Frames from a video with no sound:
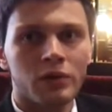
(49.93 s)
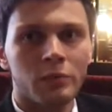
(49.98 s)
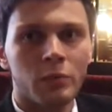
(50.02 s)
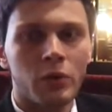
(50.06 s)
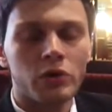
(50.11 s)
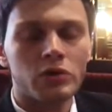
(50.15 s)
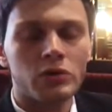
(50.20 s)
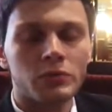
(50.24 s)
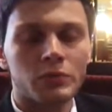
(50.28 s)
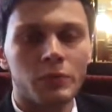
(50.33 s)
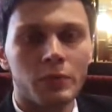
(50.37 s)
of the
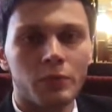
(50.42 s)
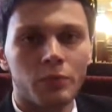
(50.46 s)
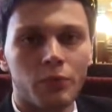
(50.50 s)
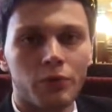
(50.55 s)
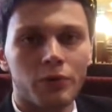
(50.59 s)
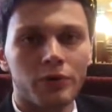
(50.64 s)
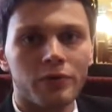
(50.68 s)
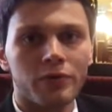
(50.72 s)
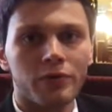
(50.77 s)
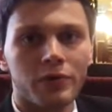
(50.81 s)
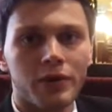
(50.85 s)
most
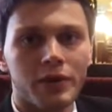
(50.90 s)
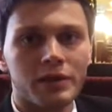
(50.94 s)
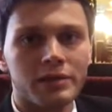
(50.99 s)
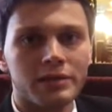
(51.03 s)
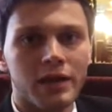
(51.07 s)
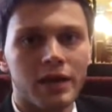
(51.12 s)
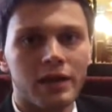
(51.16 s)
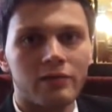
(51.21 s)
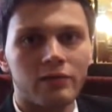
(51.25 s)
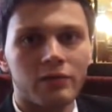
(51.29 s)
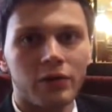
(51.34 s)
important
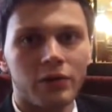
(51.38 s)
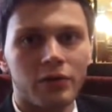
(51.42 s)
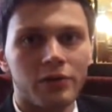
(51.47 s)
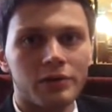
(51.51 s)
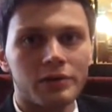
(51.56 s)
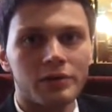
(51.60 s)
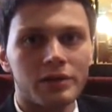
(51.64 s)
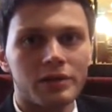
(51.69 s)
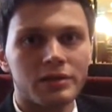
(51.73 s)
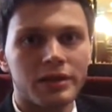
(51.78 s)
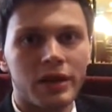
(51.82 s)
things that I've
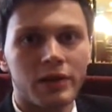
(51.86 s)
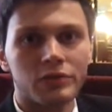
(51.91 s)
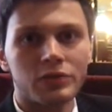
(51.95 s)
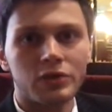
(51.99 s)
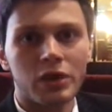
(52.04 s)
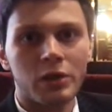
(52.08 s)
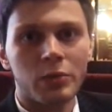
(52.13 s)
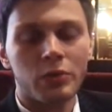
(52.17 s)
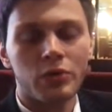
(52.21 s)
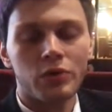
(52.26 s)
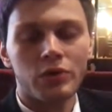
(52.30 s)
learned is how
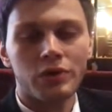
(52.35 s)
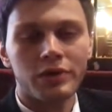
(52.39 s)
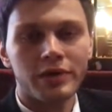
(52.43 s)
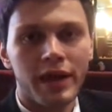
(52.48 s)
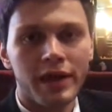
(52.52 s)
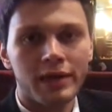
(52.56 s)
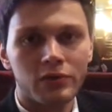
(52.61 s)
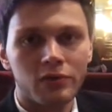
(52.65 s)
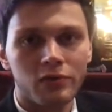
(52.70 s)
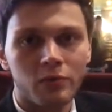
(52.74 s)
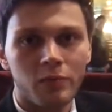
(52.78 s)
to
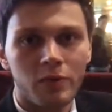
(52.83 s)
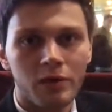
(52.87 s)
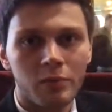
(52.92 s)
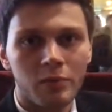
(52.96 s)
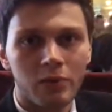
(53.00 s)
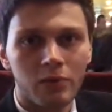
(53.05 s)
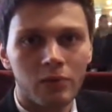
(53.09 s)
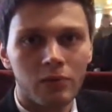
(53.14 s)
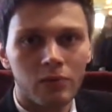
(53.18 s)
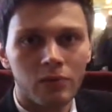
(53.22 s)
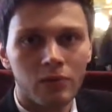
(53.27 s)
communicate with
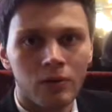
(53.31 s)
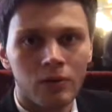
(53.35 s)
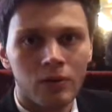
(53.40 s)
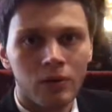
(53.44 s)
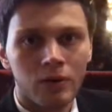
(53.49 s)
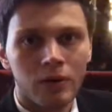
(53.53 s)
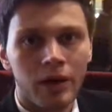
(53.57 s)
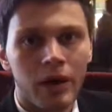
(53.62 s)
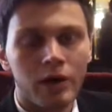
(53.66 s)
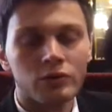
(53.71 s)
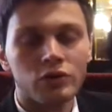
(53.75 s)
people,
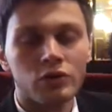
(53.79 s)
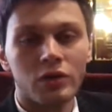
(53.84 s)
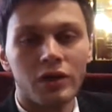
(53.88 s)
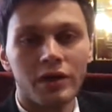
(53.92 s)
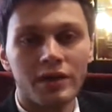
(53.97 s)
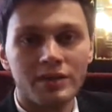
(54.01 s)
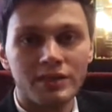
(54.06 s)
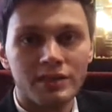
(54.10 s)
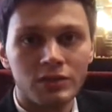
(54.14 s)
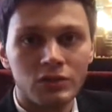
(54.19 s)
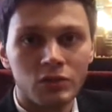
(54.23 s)
how to
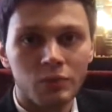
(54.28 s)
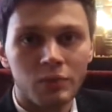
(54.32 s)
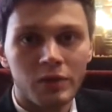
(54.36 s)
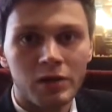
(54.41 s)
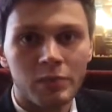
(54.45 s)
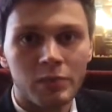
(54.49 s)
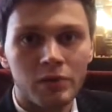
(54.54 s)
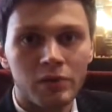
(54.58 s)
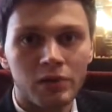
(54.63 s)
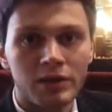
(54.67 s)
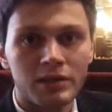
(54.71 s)
listen to
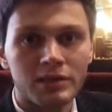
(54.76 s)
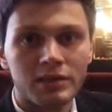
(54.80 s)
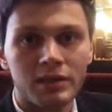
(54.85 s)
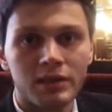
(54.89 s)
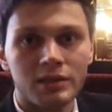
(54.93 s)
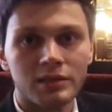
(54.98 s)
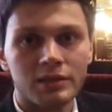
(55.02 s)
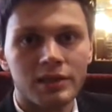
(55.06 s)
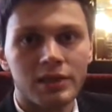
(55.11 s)
people. Listening